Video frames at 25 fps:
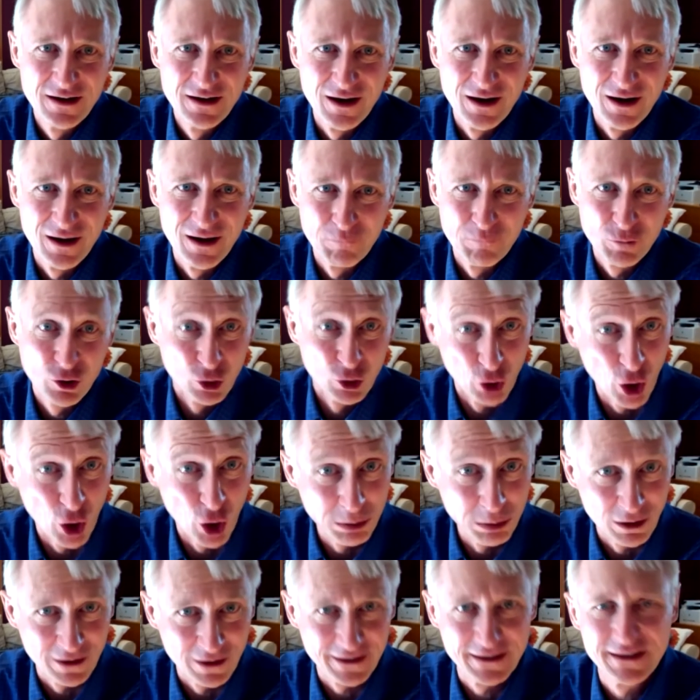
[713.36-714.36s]
um,
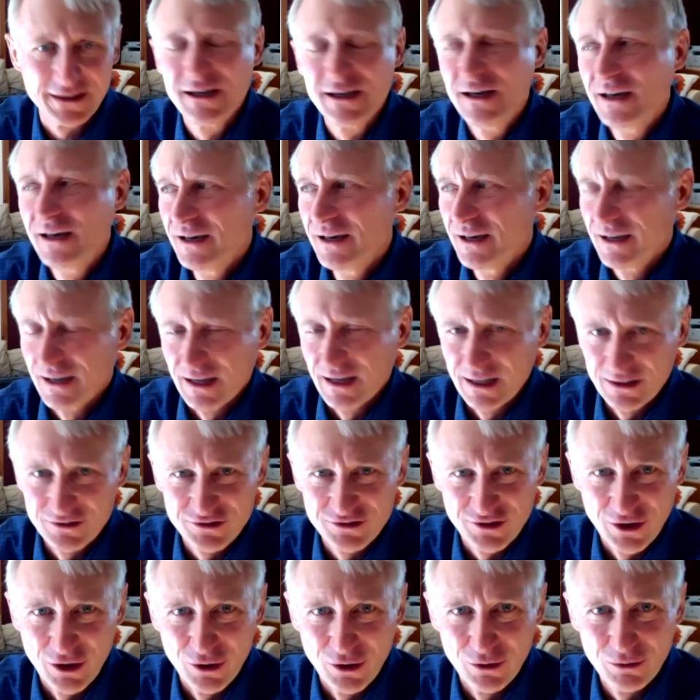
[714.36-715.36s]
globally. And
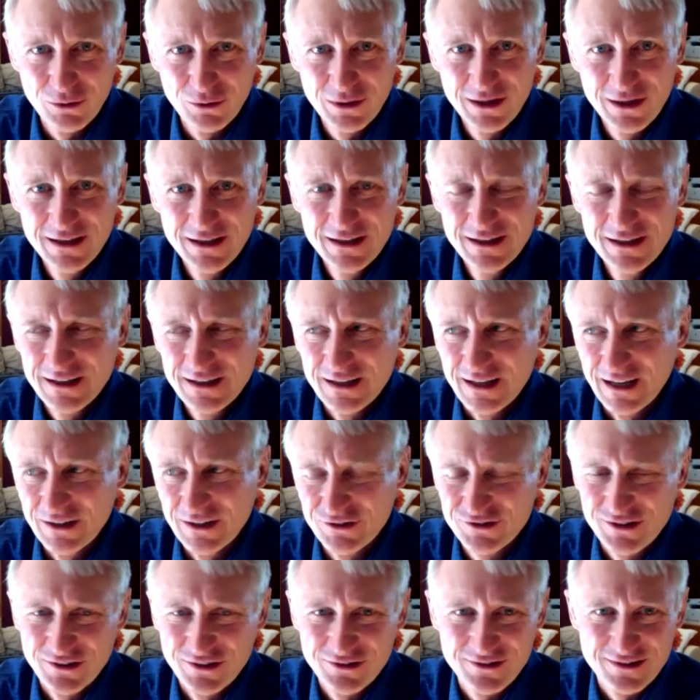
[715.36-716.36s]
so
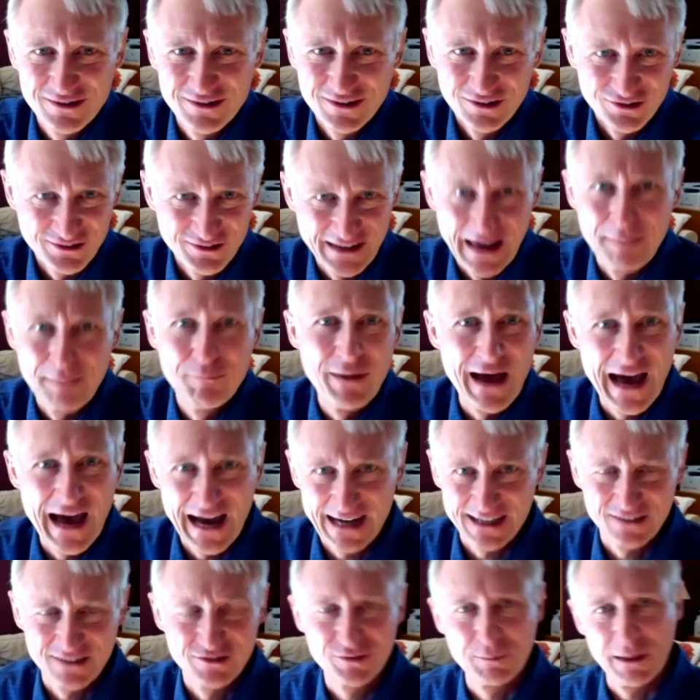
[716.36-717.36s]
it's just to step
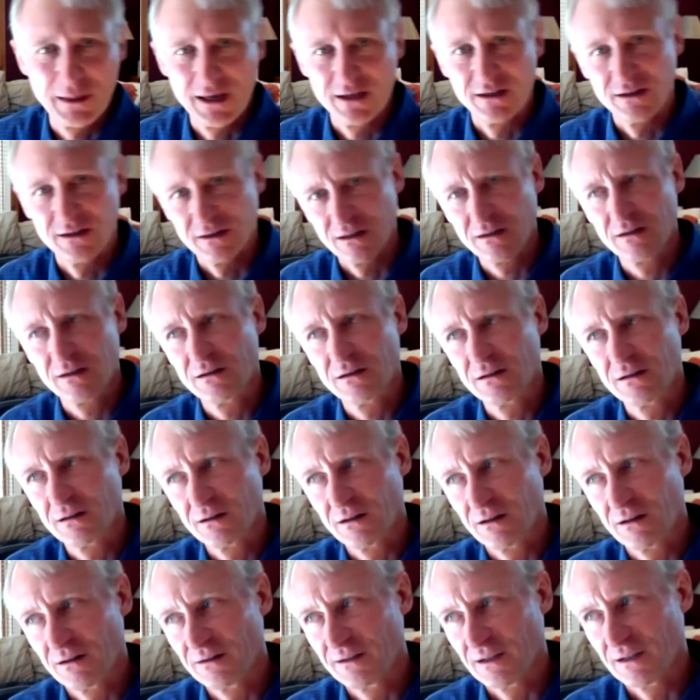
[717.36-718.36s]
back. It's been
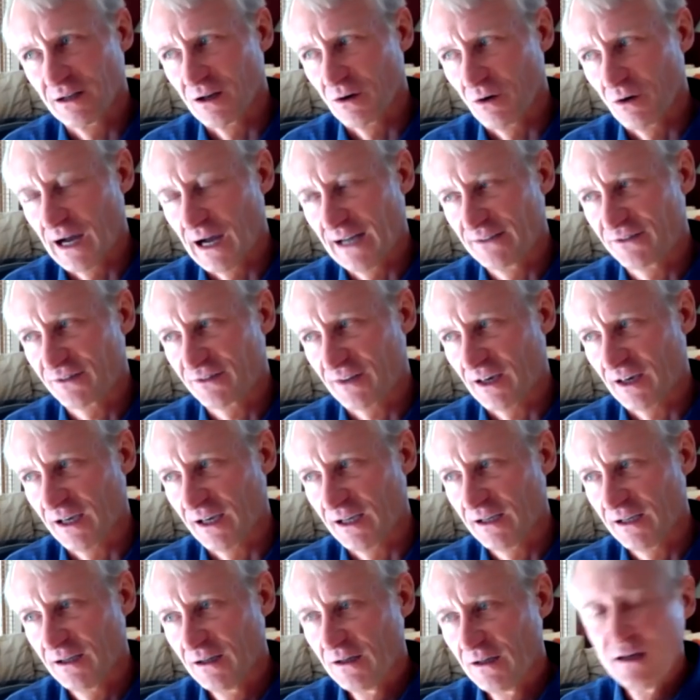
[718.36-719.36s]
you know I'd
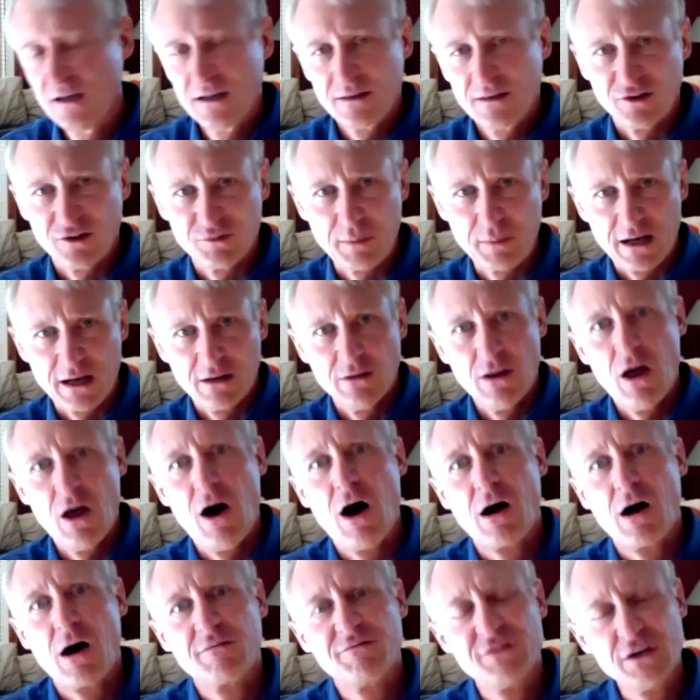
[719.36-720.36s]
say there's been a
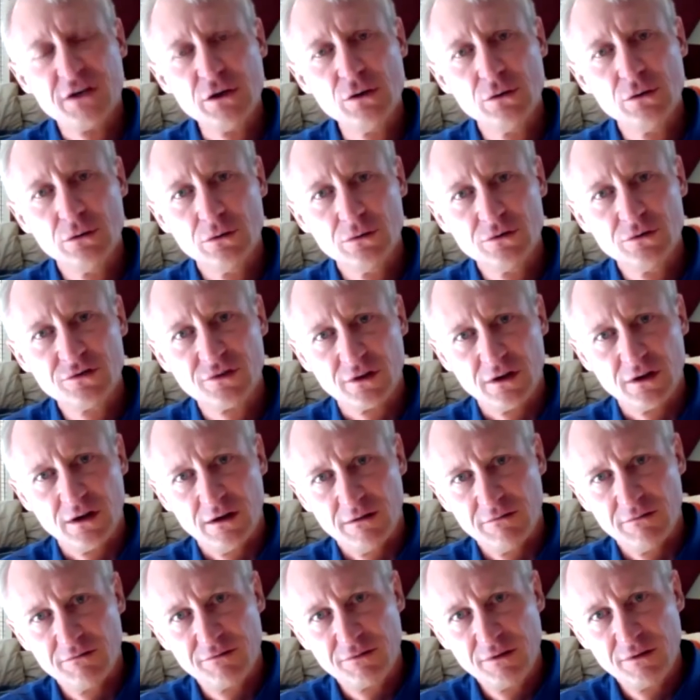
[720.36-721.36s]
long fuse
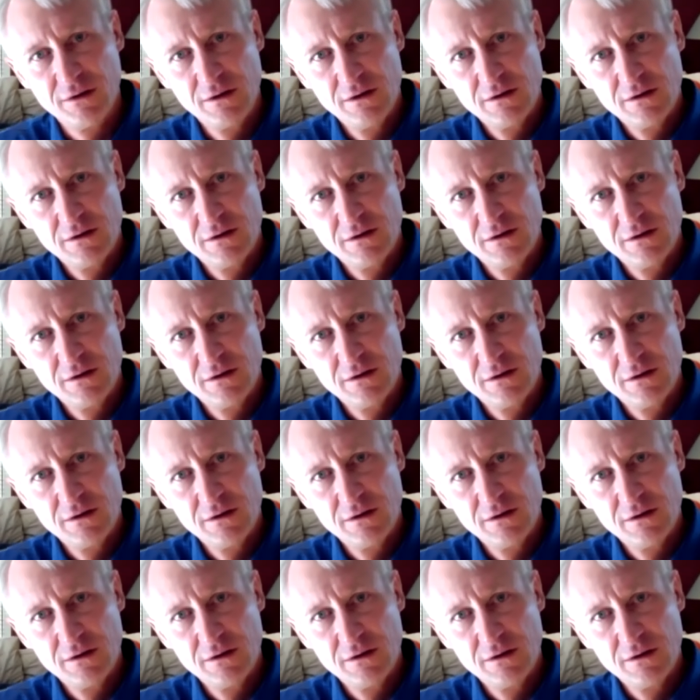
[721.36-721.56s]
of